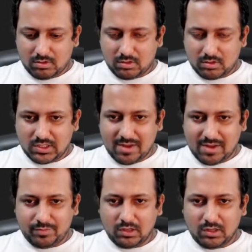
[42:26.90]

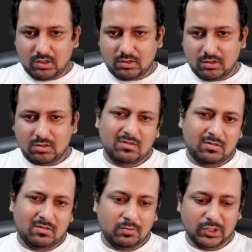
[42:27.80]
sampler,
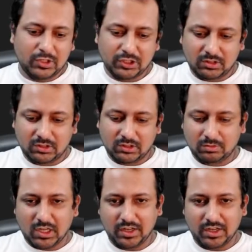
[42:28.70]
which is
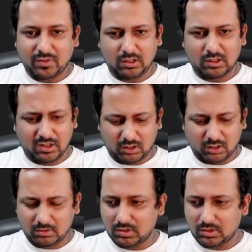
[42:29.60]
by default none.